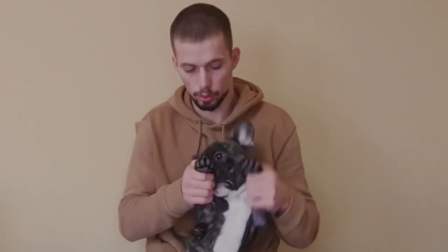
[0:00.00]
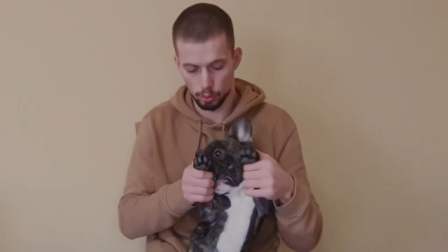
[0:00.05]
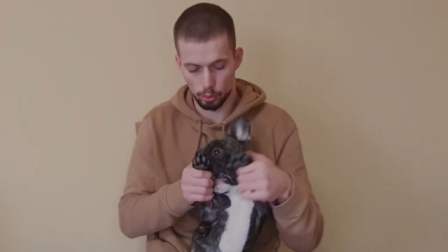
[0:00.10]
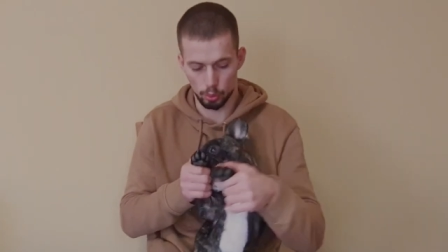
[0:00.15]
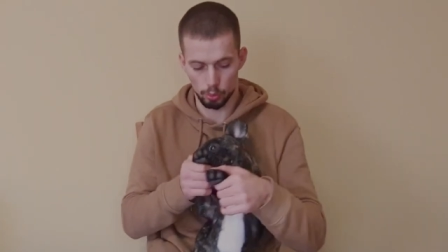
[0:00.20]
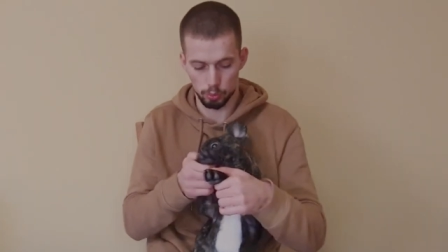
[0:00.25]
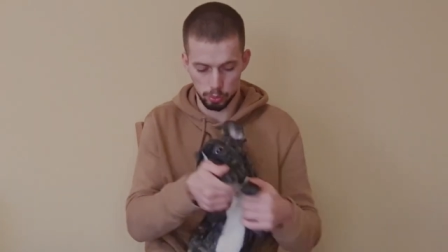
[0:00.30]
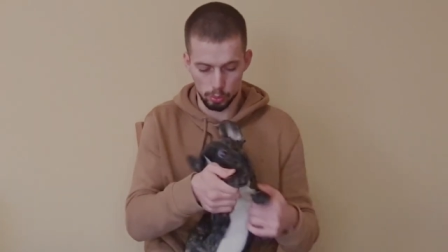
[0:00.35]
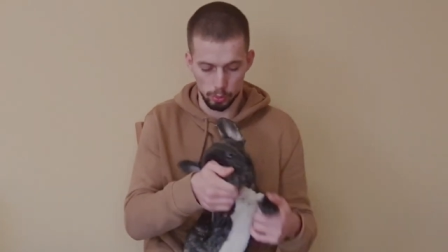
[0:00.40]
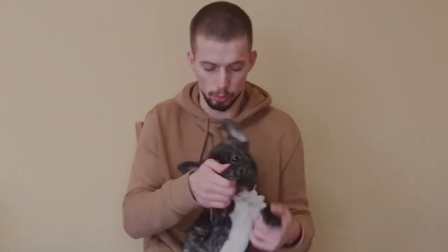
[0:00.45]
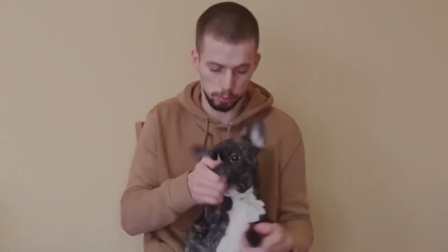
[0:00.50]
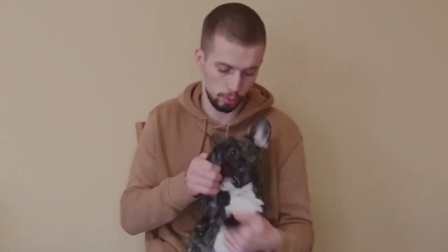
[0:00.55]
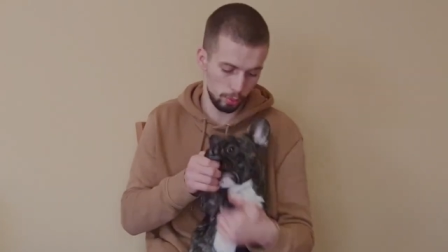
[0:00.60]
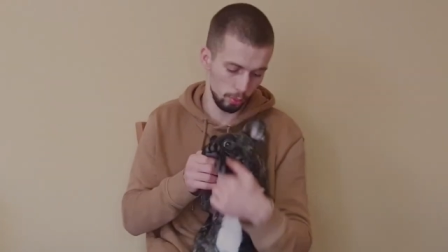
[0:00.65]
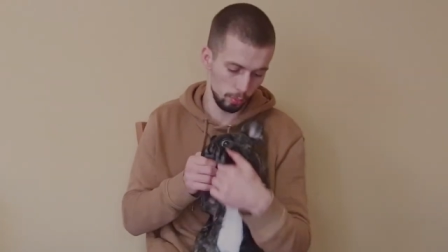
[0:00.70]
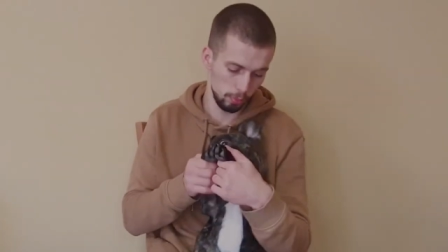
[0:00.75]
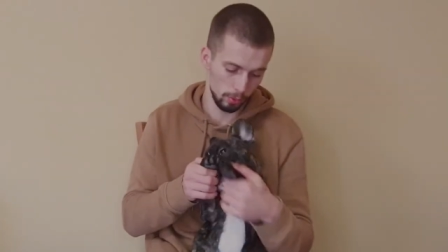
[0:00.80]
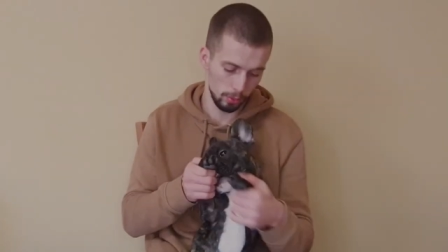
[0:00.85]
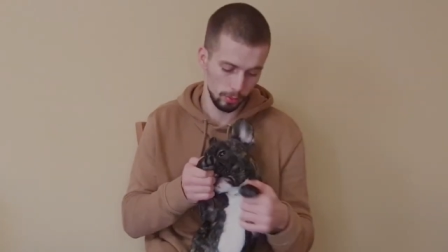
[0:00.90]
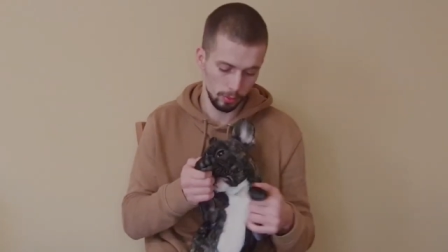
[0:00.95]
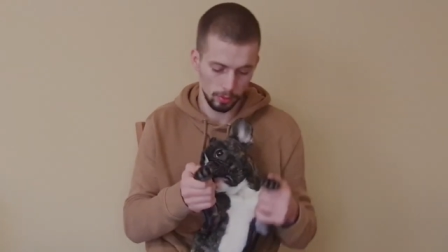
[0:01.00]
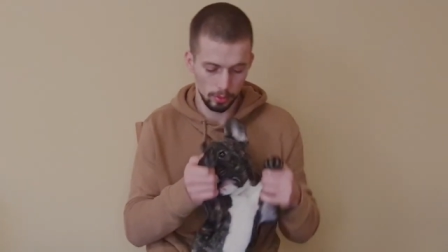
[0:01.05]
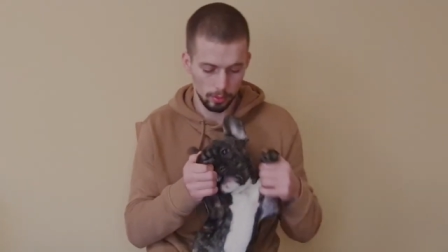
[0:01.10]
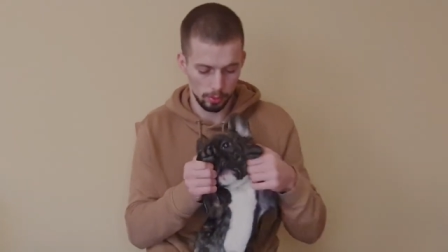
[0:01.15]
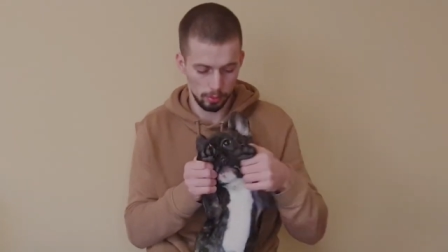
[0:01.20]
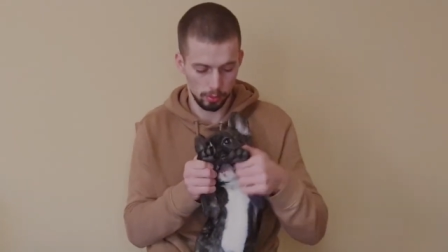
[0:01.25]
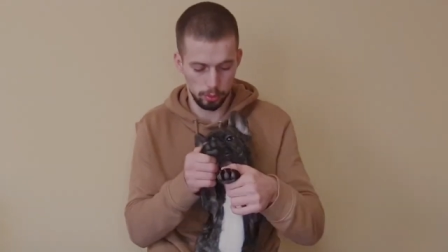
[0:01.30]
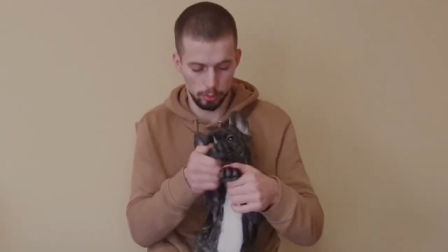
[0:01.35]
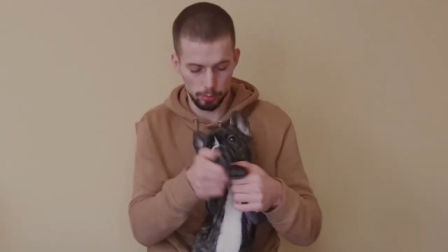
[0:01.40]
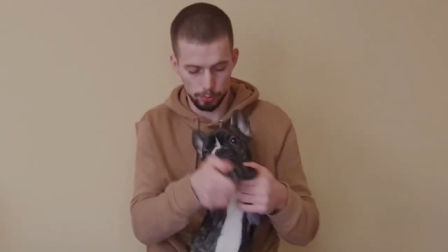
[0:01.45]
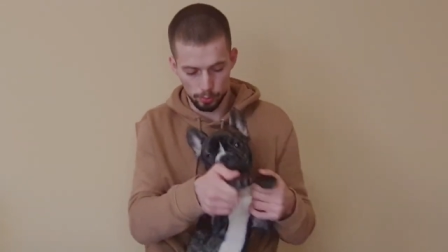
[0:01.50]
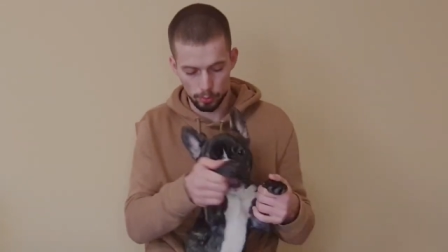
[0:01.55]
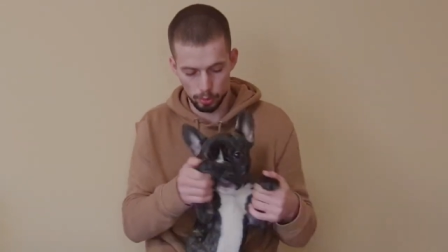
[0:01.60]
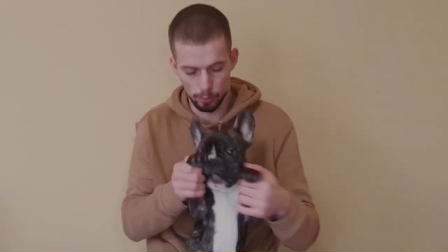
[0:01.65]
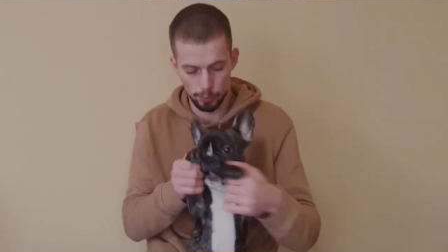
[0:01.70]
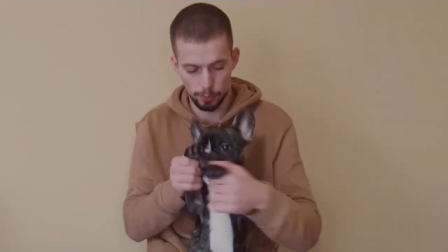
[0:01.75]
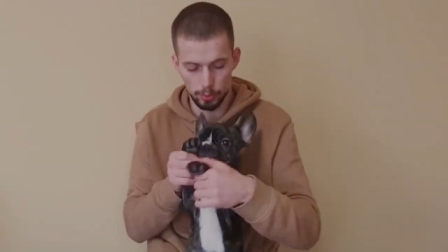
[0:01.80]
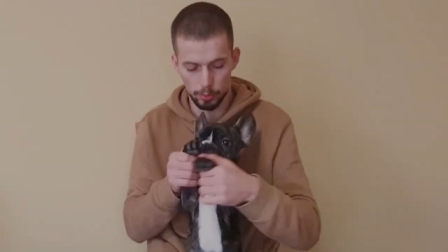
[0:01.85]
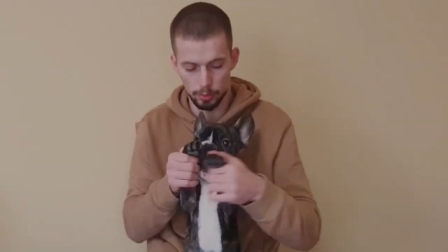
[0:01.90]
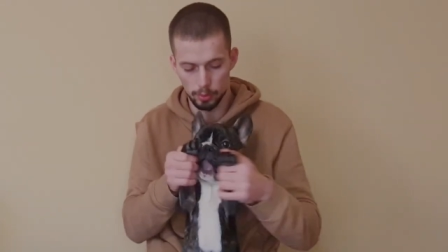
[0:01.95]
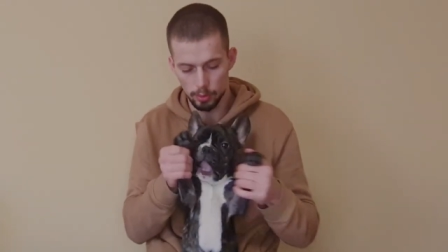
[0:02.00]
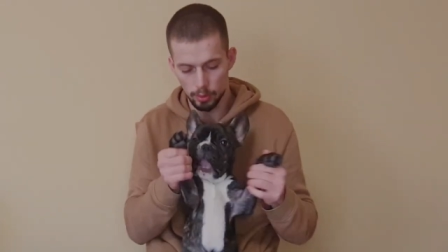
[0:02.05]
Toop, toop, toop, toop, toop,